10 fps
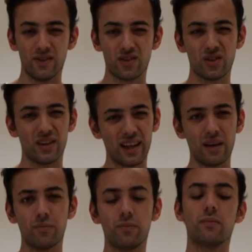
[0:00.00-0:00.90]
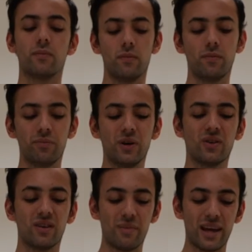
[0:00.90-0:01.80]
It's good that they
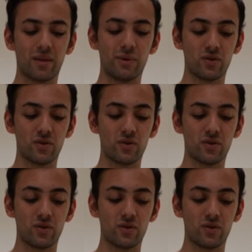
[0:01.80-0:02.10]
build and make them in